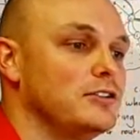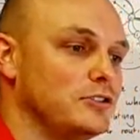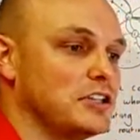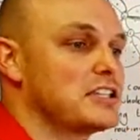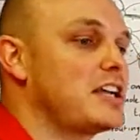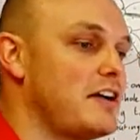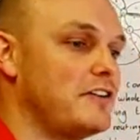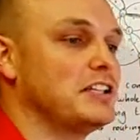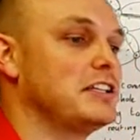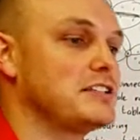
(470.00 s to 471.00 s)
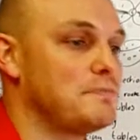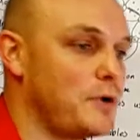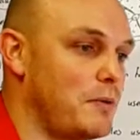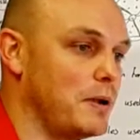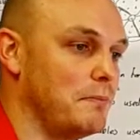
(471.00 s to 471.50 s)
to discover that there's a
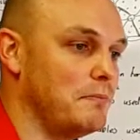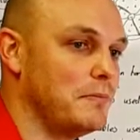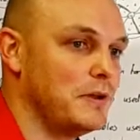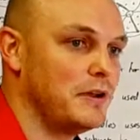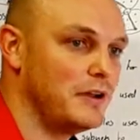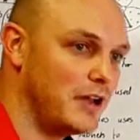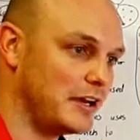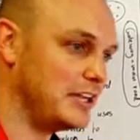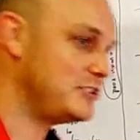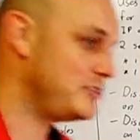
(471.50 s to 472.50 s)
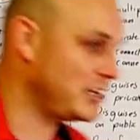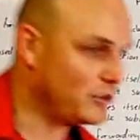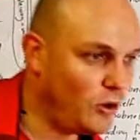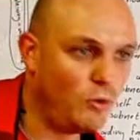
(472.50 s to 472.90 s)
problem. It needs to send it all